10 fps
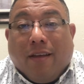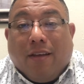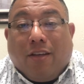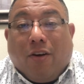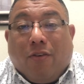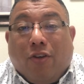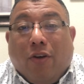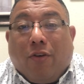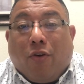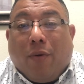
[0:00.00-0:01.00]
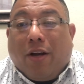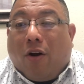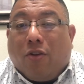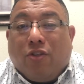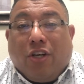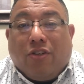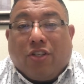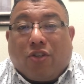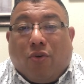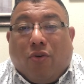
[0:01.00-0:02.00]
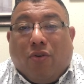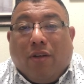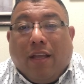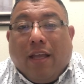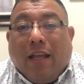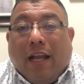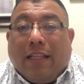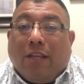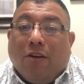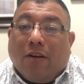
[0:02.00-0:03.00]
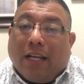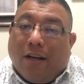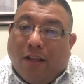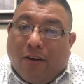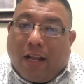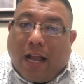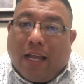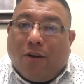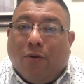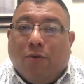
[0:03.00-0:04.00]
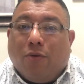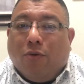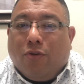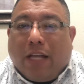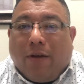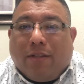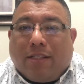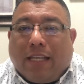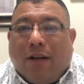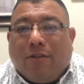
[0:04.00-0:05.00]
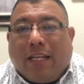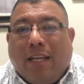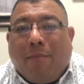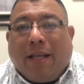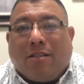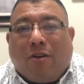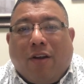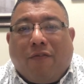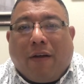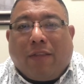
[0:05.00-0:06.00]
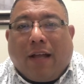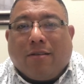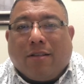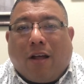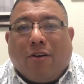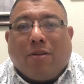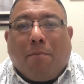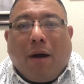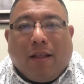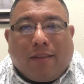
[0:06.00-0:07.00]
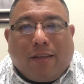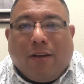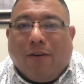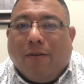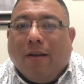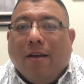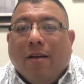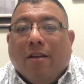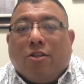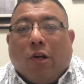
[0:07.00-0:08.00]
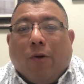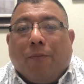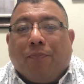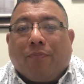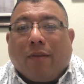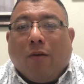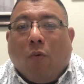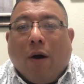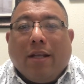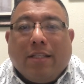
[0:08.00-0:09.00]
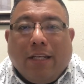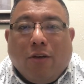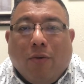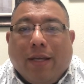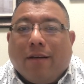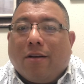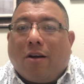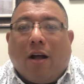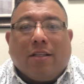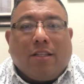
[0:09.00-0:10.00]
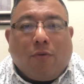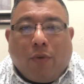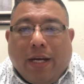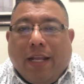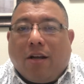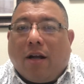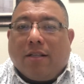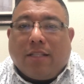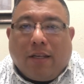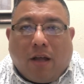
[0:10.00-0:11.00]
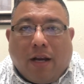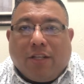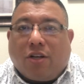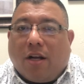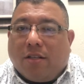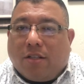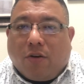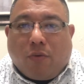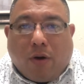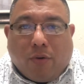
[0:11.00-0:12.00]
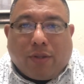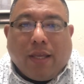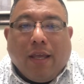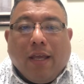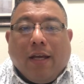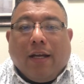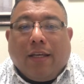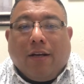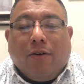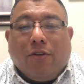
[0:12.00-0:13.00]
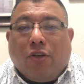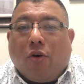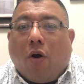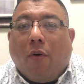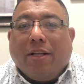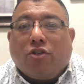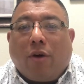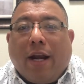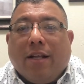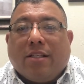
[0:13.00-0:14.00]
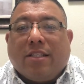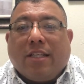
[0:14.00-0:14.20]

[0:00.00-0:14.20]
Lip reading: You went all those years of school, and then you look at another guy who's out in sales and he makes $35,000 a month, So what is he doing? Constant reading, constant knowledge, constant growth. You're always trying to